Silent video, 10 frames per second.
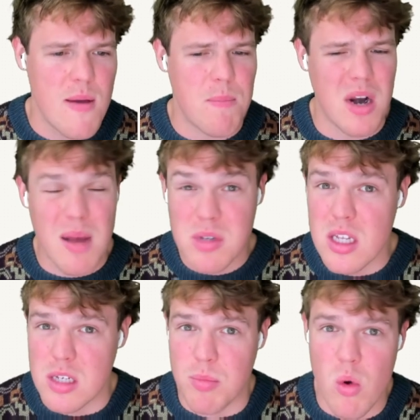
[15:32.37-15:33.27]
But up to
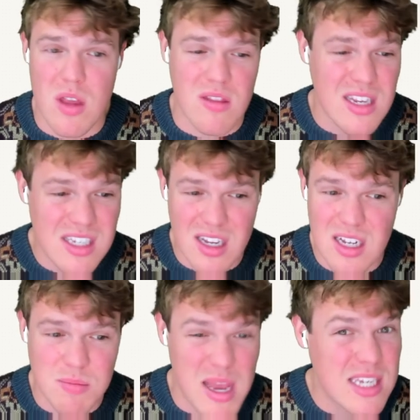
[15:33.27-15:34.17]
this point, this
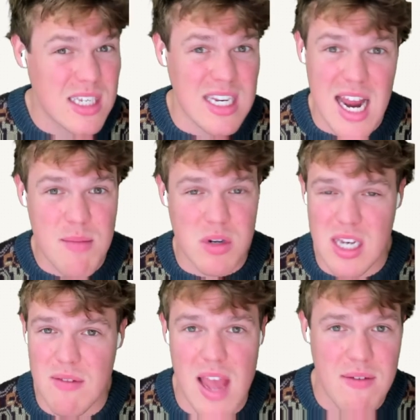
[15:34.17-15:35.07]
does basically 90%
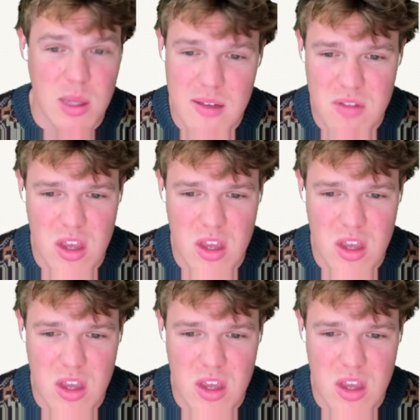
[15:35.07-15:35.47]
of the heavy lifting